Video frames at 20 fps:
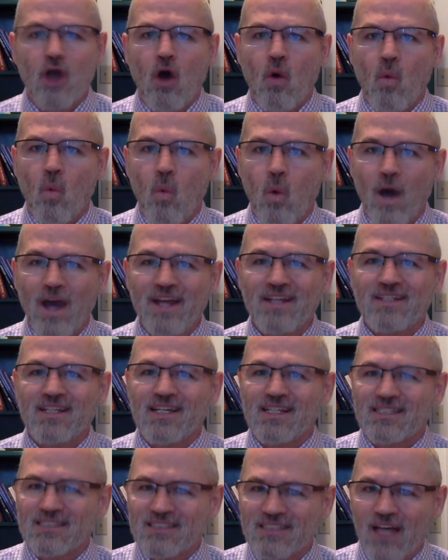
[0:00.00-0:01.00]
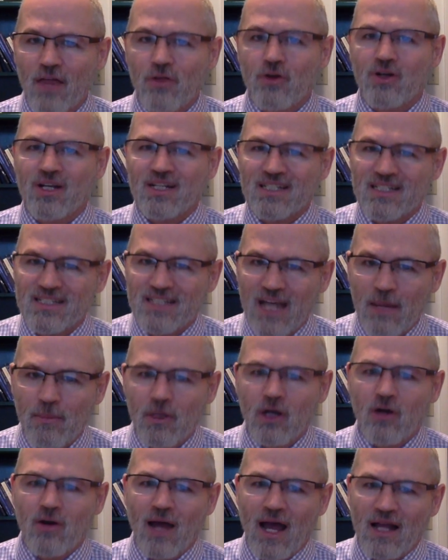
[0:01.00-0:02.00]
white Southern
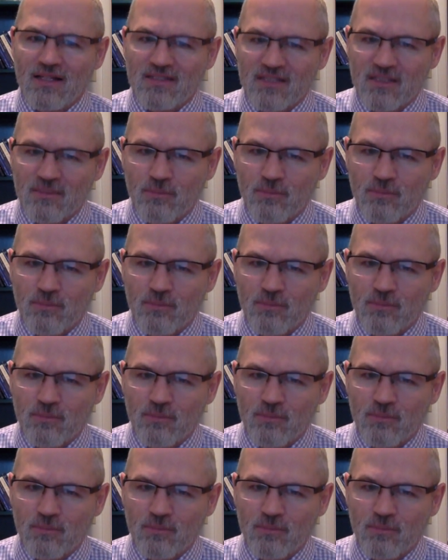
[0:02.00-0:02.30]
Democrats in